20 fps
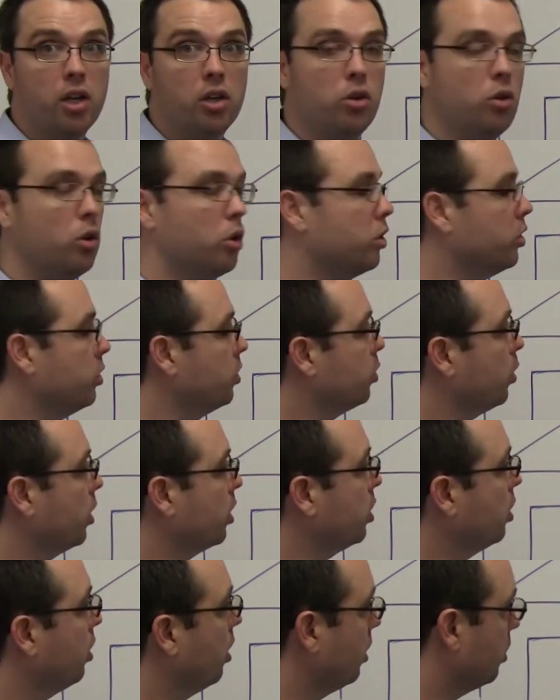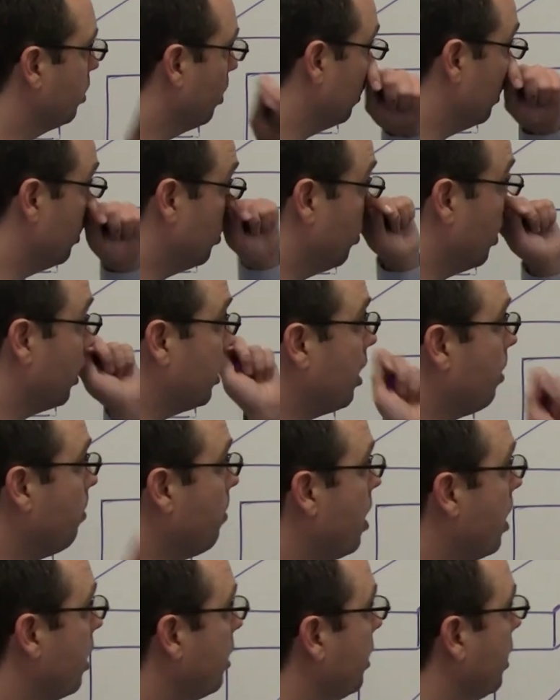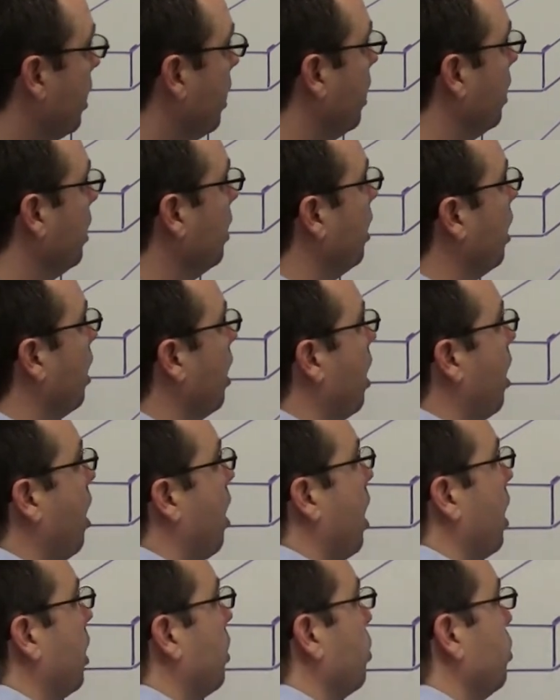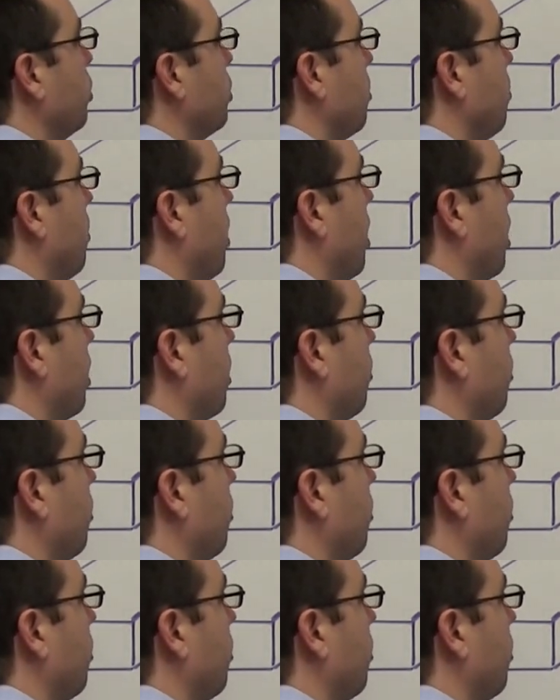non-construction lines, so I still get that mark there, I lose a mark